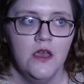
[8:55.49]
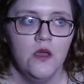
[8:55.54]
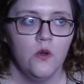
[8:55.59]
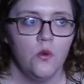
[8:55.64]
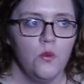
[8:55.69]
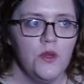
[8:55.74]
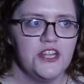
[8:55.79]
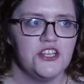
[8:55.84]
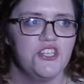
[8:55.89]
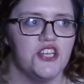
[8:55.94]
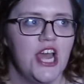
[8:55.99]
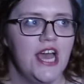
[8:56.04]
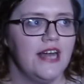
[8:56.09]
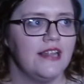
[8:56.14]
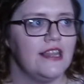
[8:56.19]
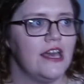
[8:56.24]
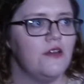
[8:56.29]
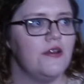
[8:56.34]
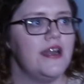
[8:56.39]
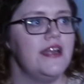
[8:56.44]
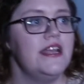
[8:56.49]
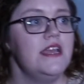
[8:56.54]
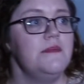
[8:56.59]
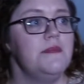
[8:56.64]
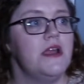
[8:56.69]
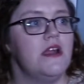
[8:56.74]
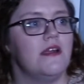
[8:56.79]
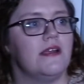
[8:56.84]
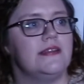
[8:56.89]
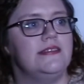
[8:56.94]
which allowed any
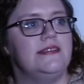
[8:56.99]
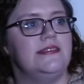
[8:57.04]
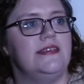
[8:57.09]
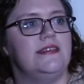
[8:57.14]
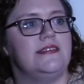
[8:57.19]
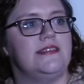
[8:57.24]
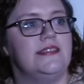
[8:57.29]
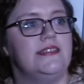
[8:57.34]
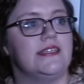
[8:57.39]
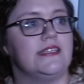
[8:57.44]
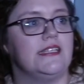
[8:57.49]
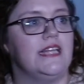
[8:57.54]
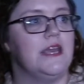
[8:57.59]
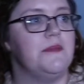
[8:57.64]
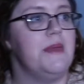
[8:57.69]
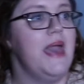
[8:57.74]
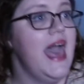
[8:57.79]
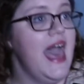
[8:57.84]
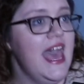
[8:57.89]
American citizen to claim